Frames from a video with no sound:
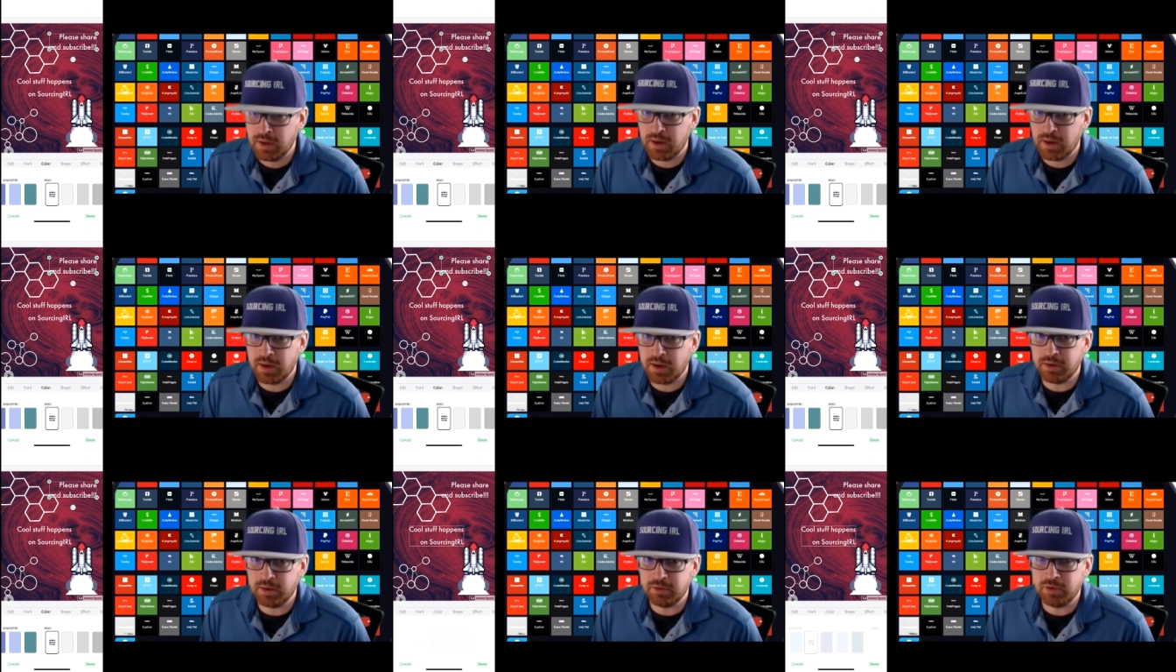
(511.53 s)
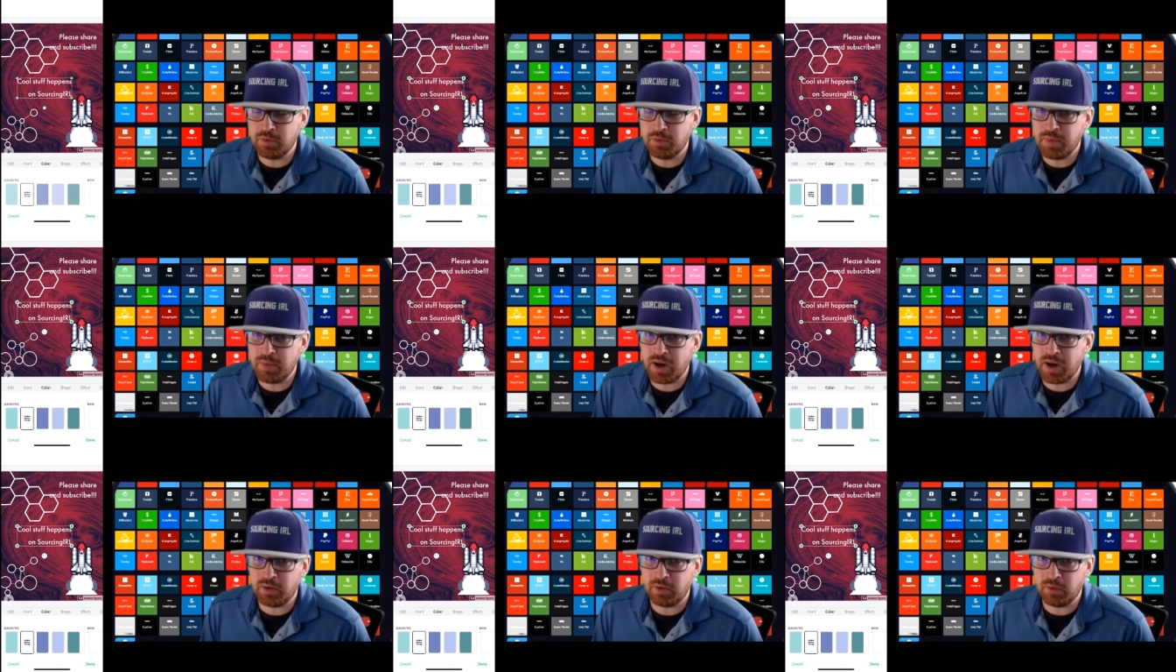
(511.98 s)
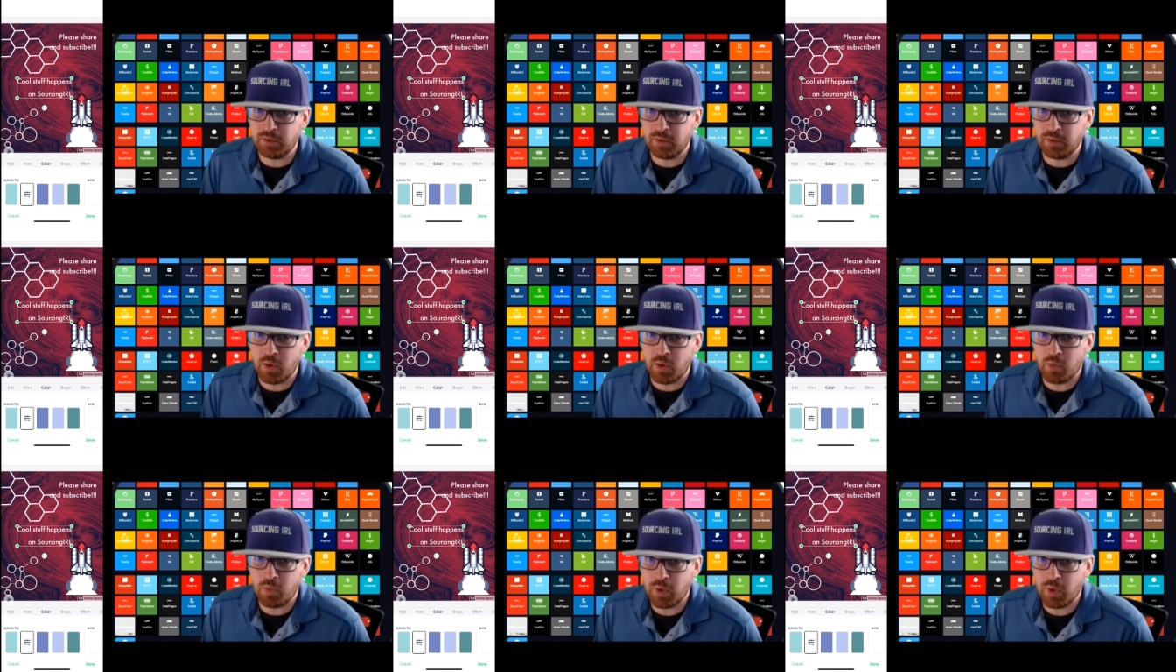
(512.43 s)
No
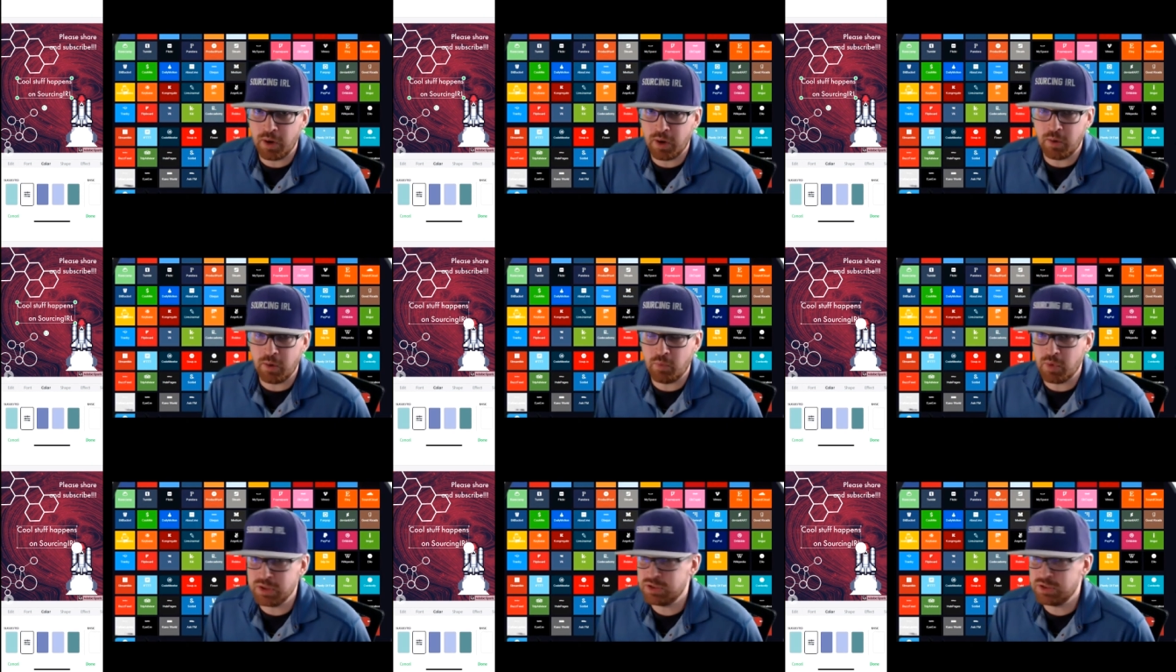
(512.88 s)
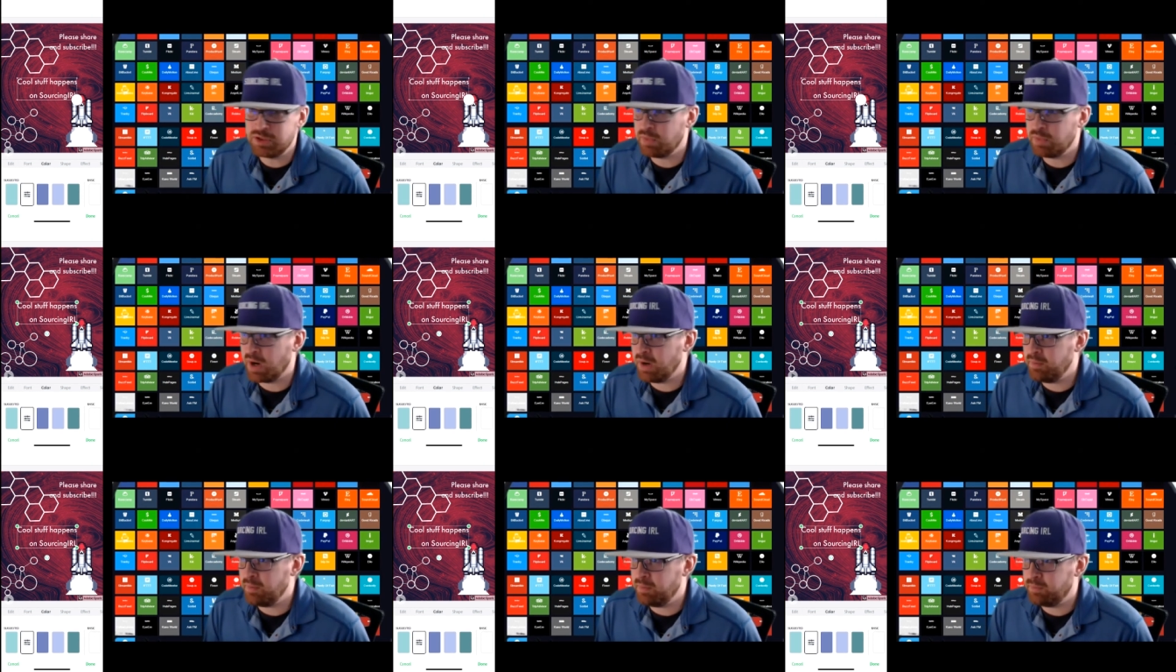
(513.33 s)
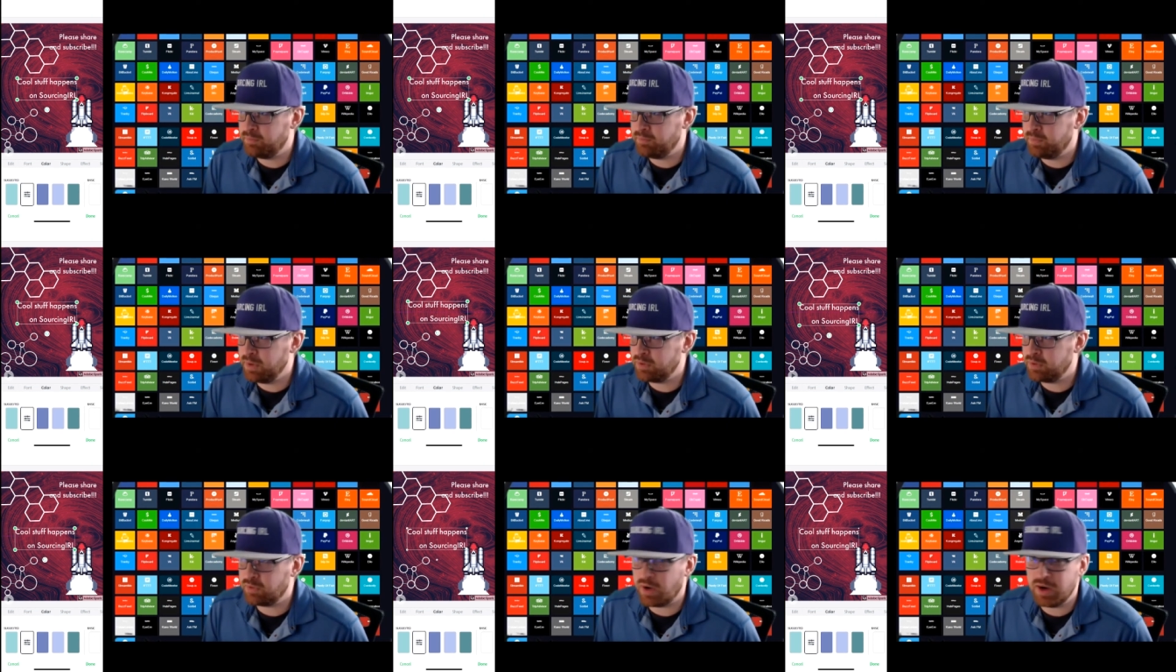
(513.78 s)
matter what you might
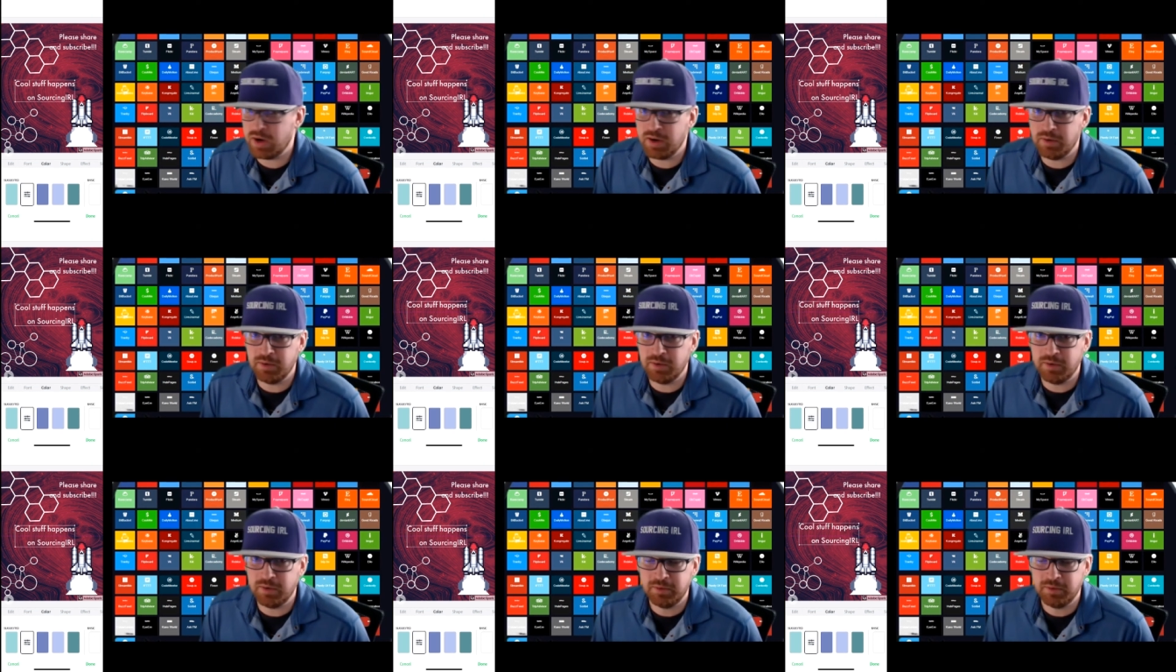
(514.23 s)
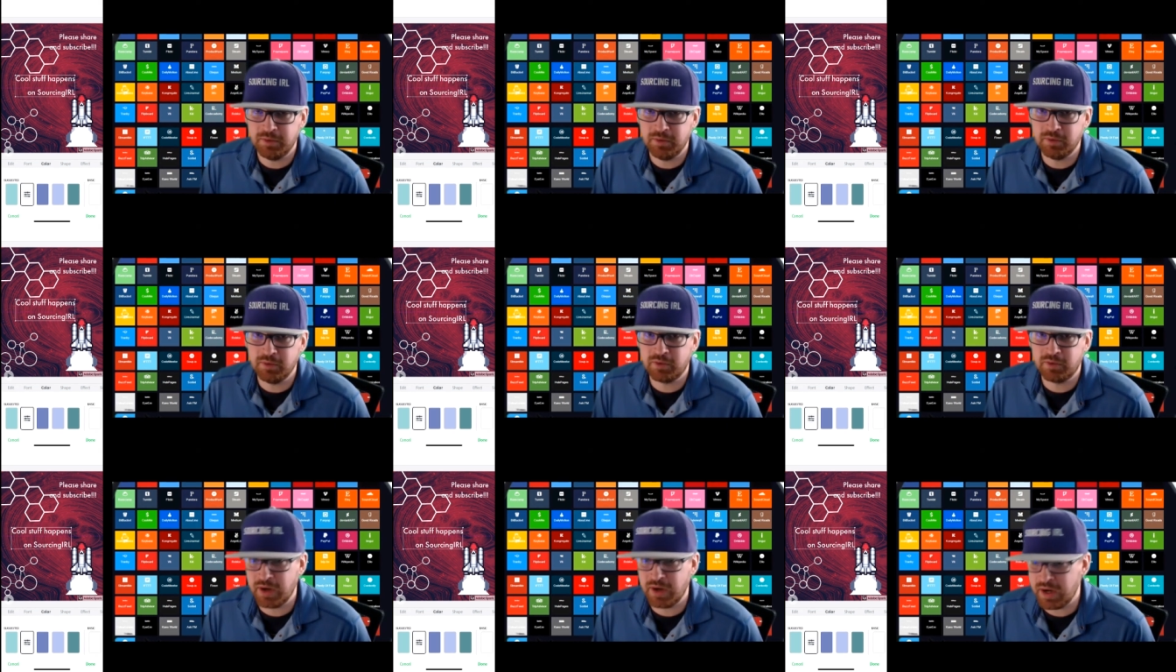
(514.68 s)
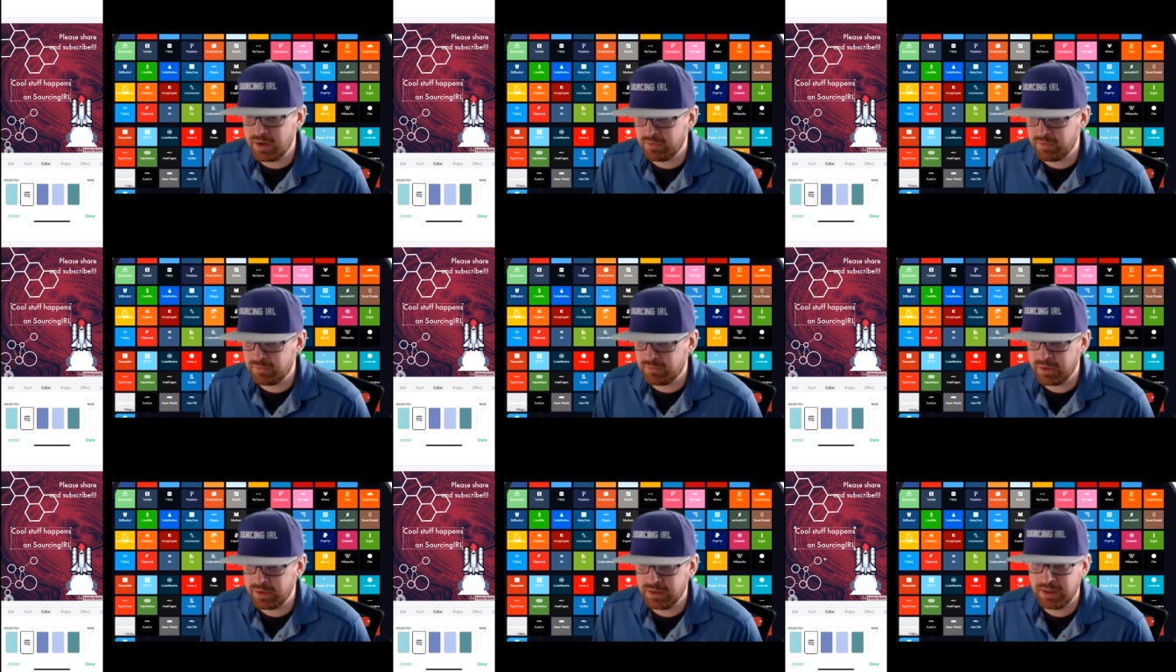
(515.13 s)
be trying to do
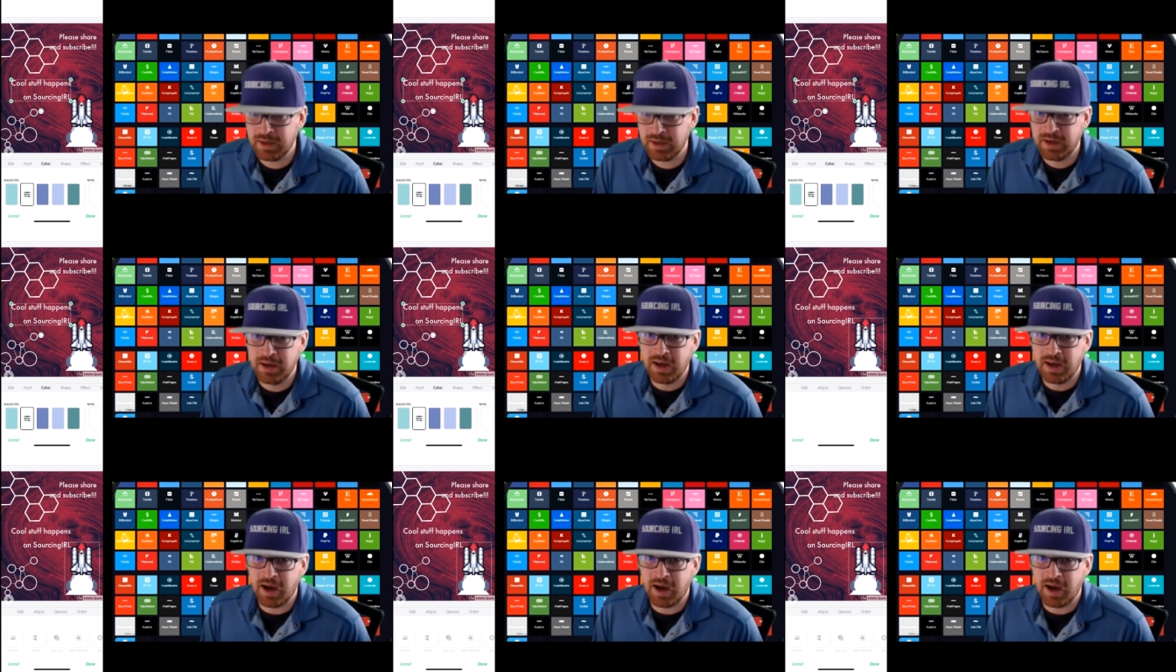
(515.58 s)
creatively,